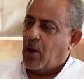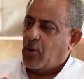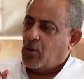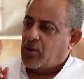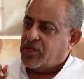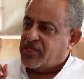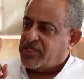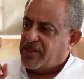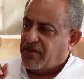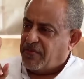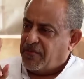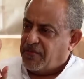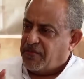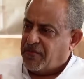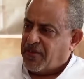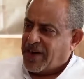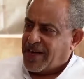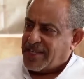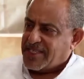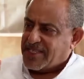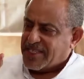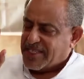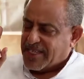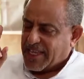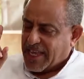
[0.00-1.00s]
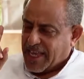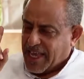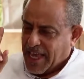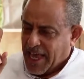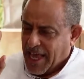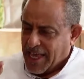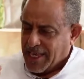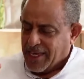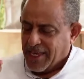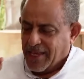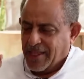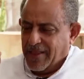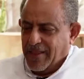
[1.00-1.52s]
I was the first
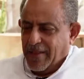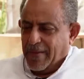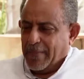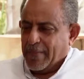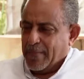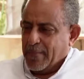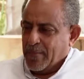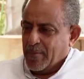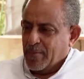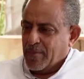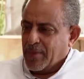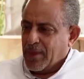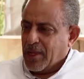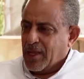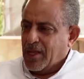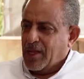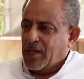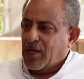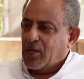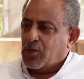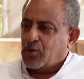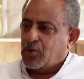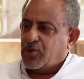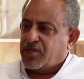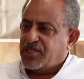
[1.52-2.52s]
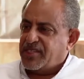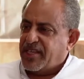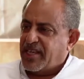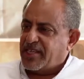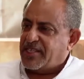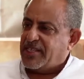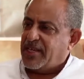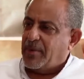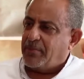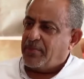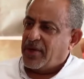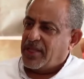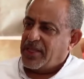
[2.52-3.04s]
Kenyan to
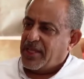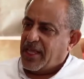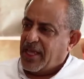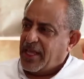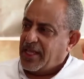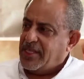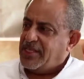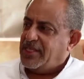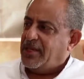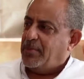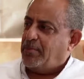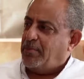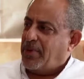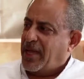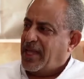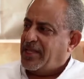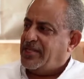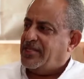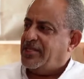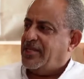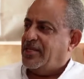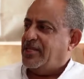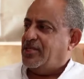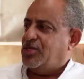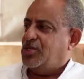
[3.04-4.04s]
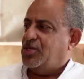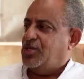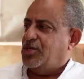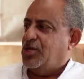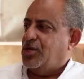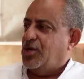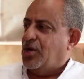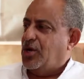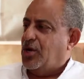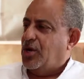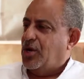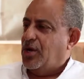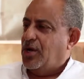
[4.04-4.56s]
set up an independent
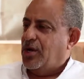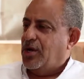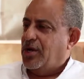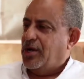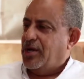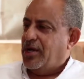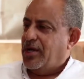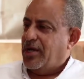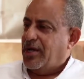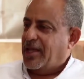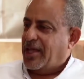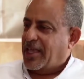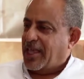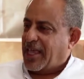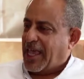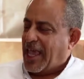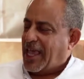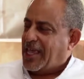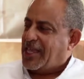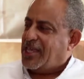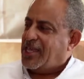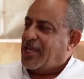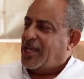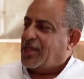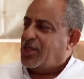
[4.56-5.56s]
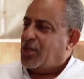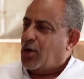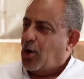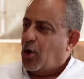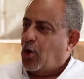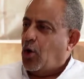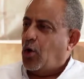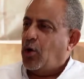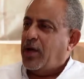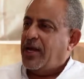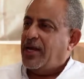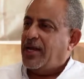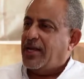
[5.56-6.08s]
Kenyan
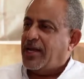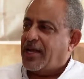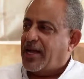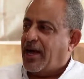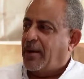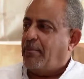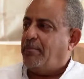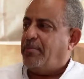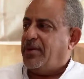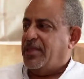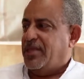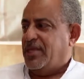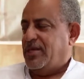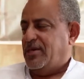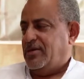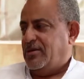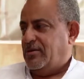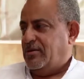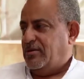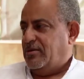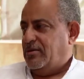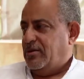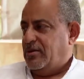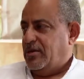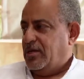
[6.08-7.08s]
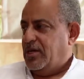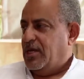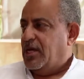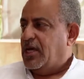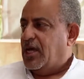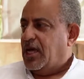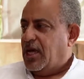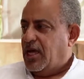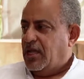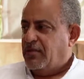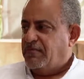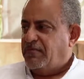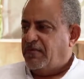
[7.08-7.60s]
oil company.
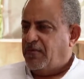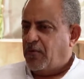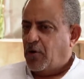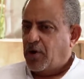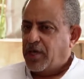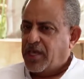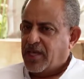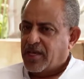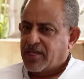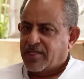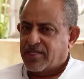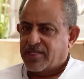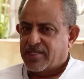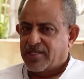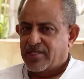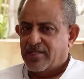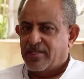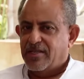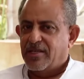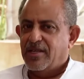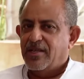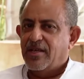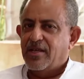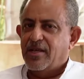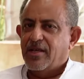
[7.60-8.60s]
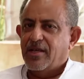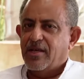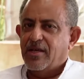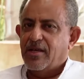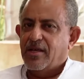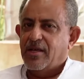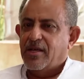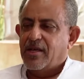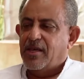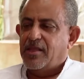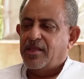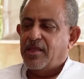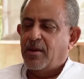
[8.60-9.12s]
In 4 years,
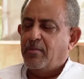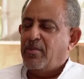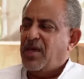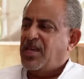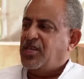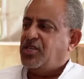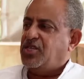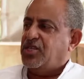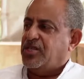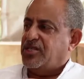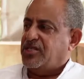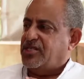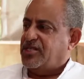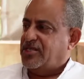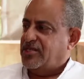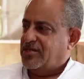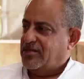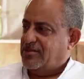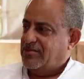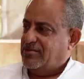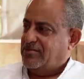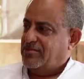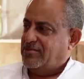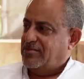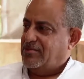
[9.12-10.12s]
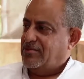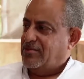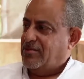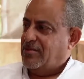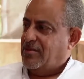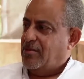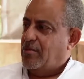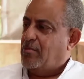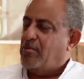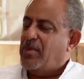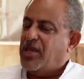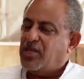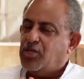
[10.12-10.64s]
the majors
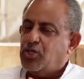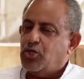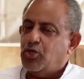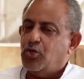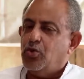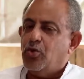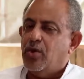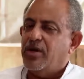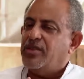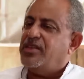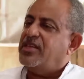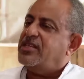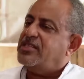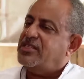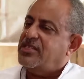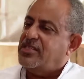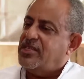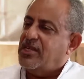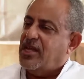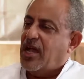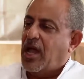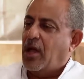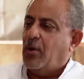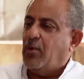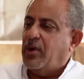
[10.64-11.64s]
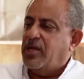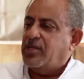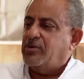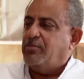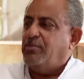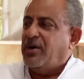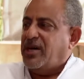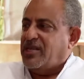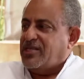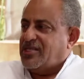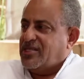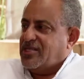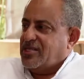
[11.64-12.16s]
made sure that I
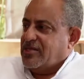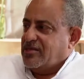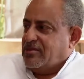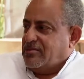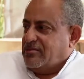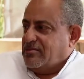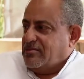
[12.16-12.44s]
went bust